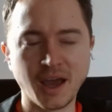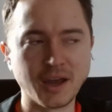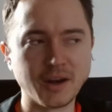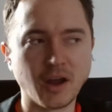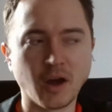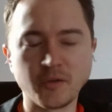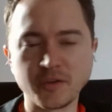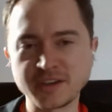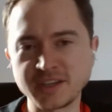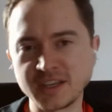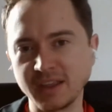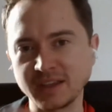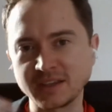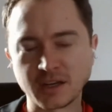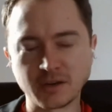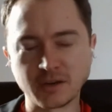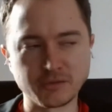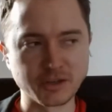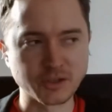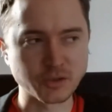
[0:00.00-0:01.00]
And obviously, that's
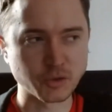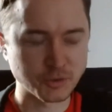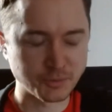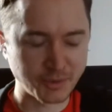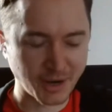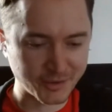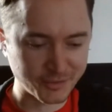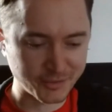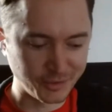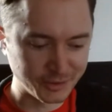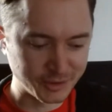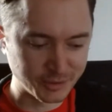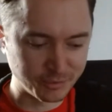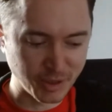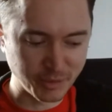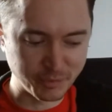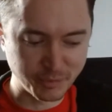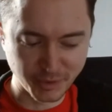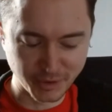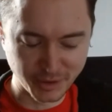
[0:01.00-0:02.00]
kind of disrespectful to
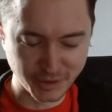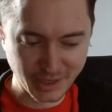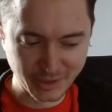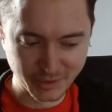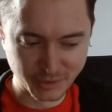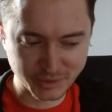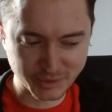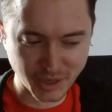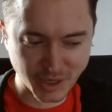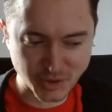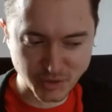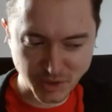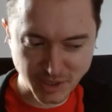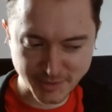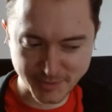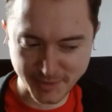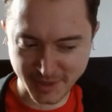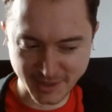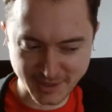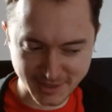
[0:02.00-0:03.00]
people in those
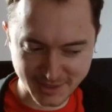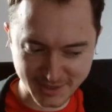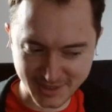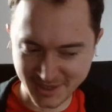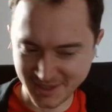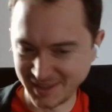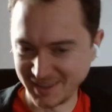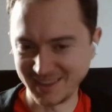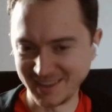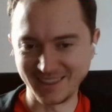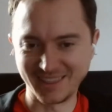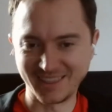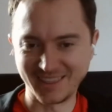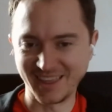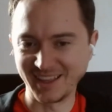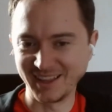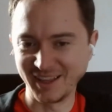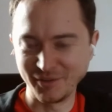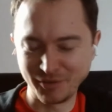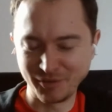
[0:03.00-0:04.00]
countries because
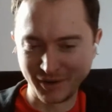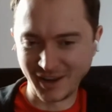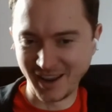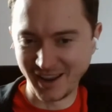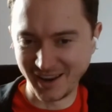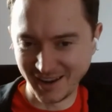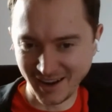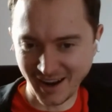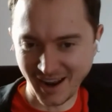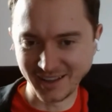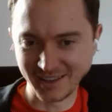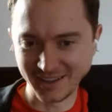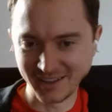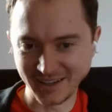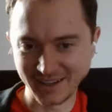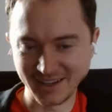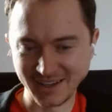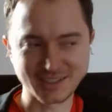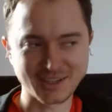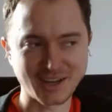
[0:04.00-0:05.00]
they live in an island
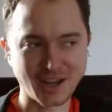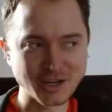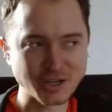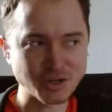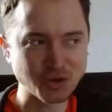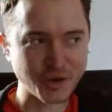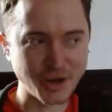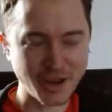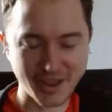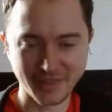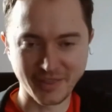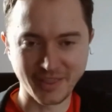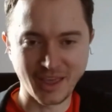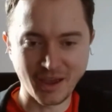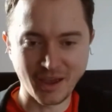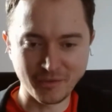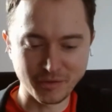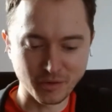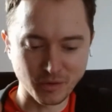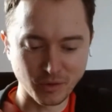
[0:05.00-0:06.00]
and it's a country and they
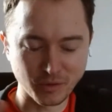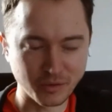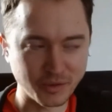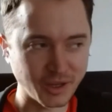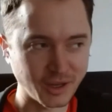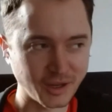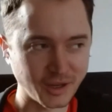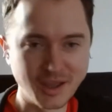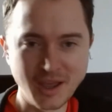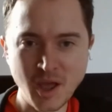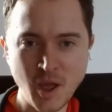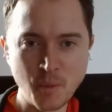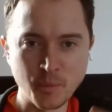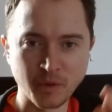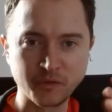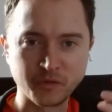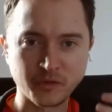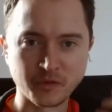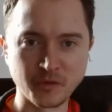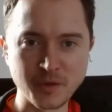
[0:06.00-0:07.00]
have their own thing. But
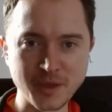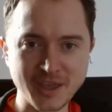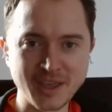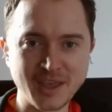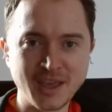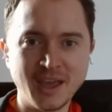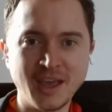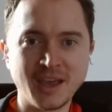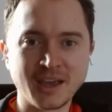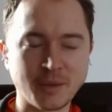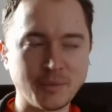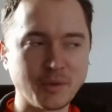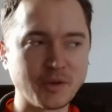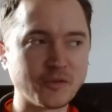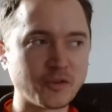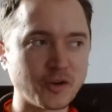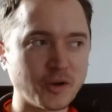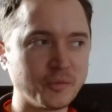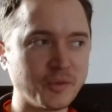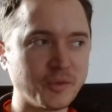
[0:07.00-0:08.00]
for me, coming
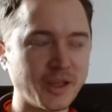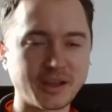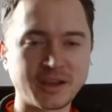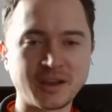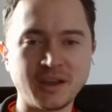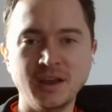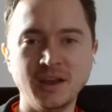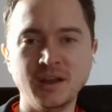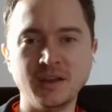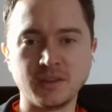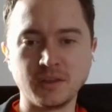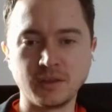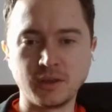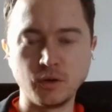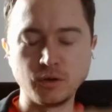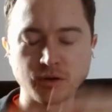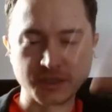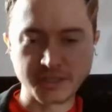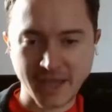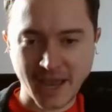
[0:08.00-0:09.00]
from like the
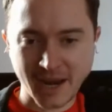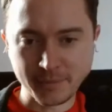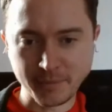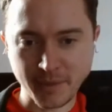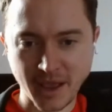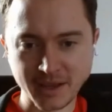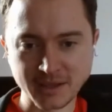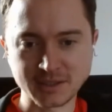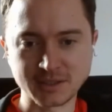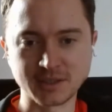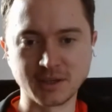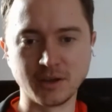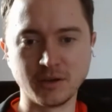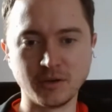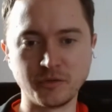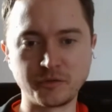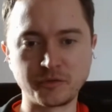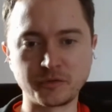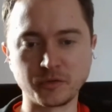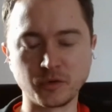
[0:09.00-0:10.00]
huge landmass
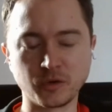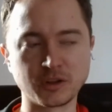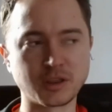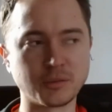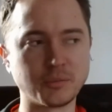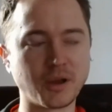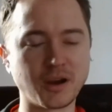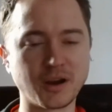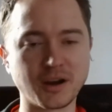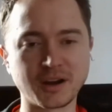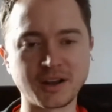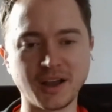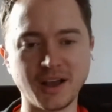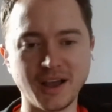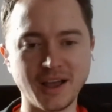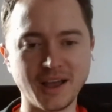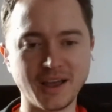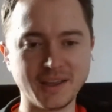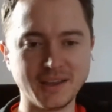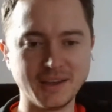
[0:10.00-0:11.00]
of North America
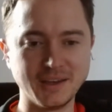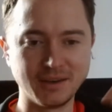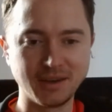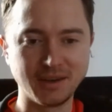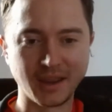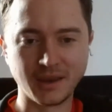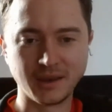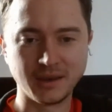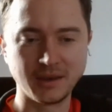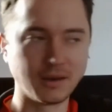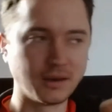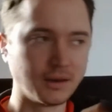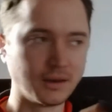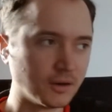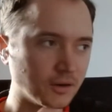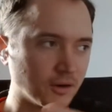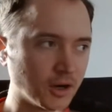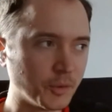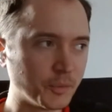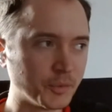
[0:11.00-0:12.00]
and
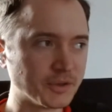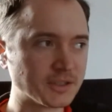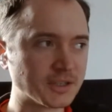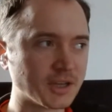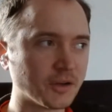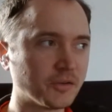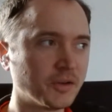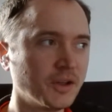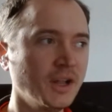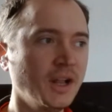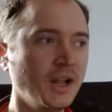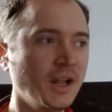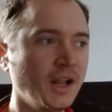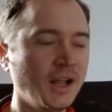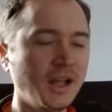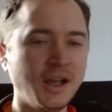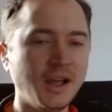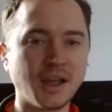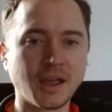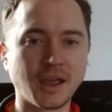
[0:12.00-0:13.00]
Europe and stuff,
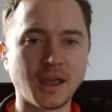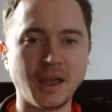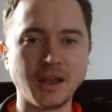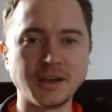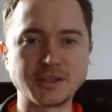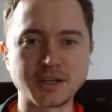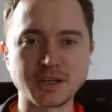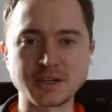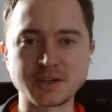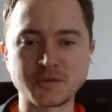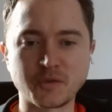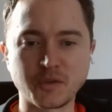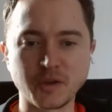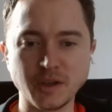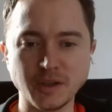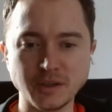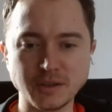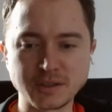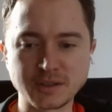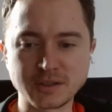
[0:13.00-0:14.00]
it just
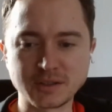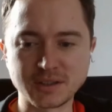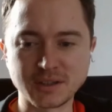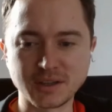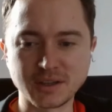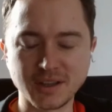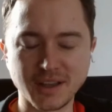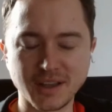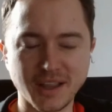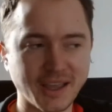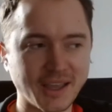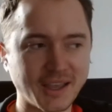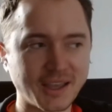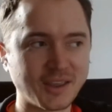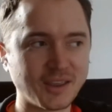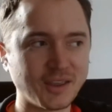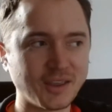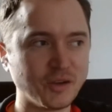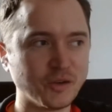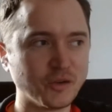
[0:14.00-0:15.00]
feels like
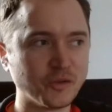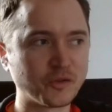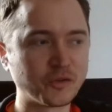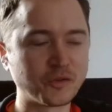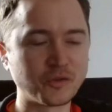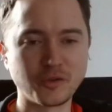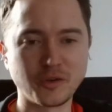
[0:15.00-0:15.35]
you've